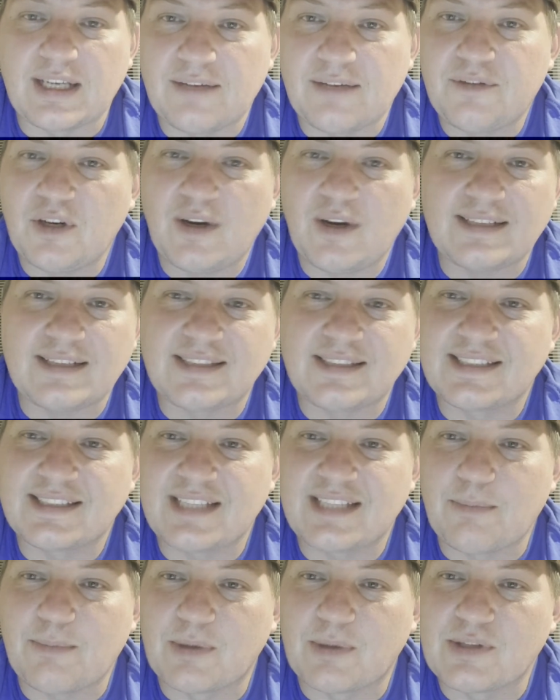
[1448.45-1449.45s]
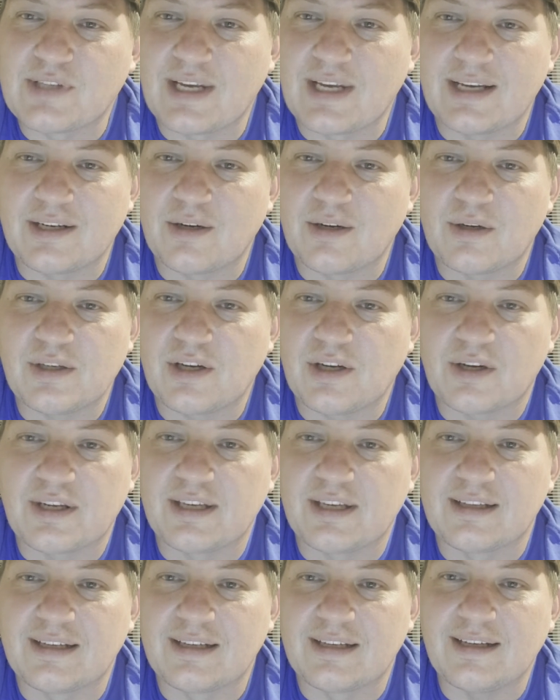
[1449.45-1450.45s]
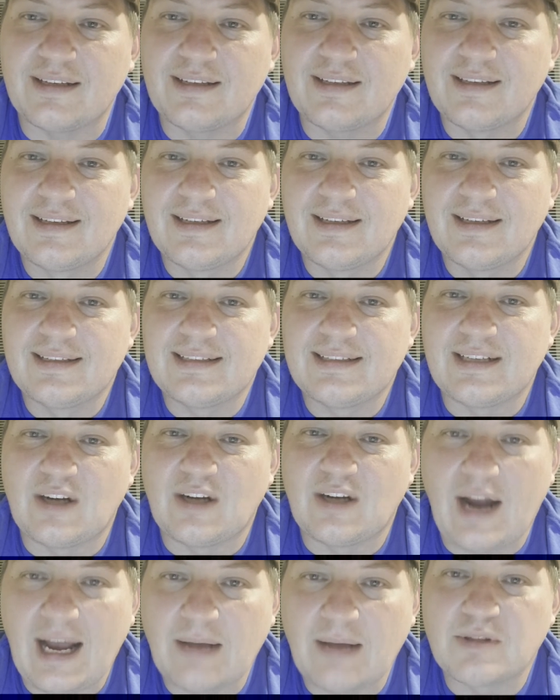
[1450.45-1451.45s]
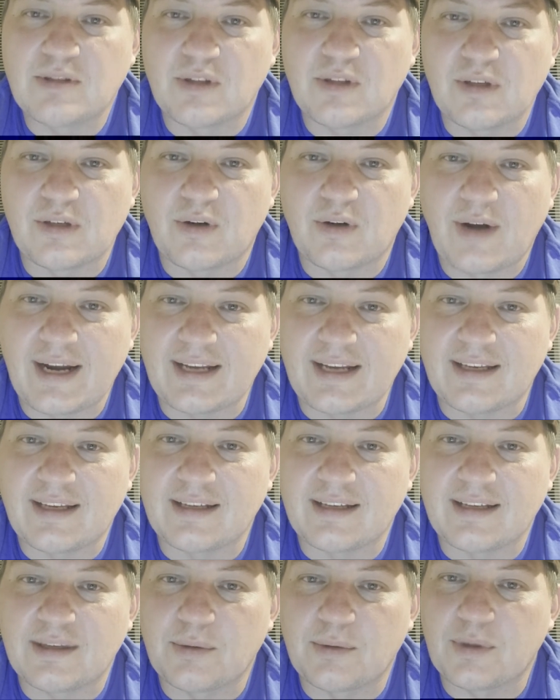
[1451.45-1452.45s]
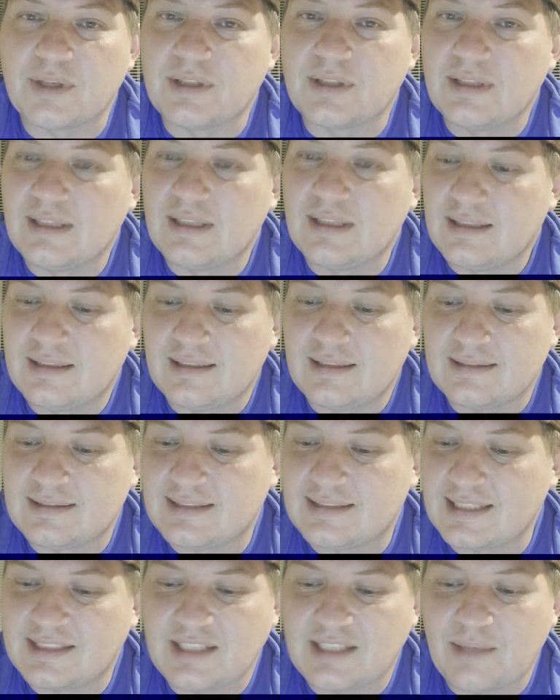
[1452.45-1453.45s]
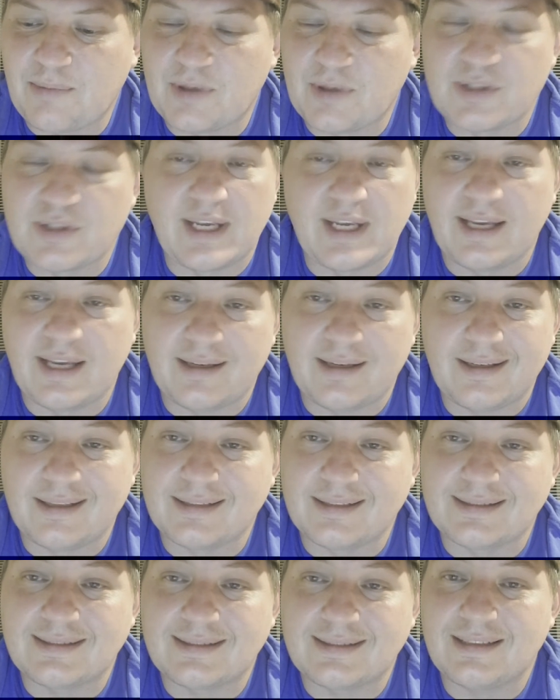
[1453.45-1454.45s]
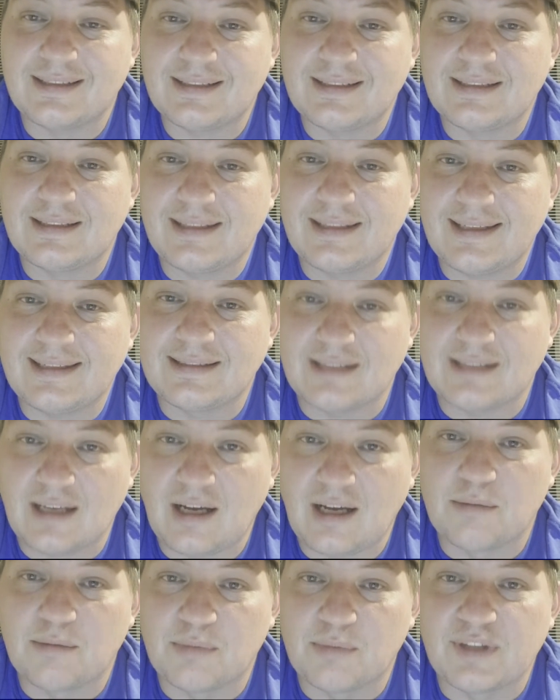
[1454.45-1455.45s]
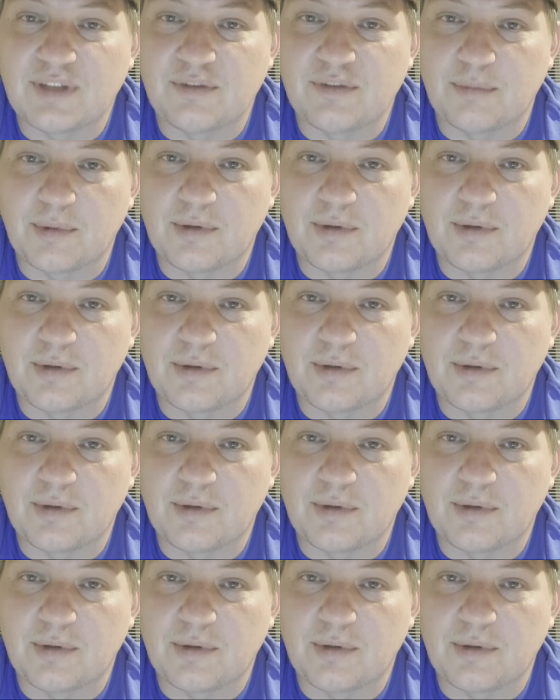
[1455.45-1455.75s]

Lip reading: If you're at 60%, you're killing it. You're absolutely right, King Linwood. 60% is unbelievable.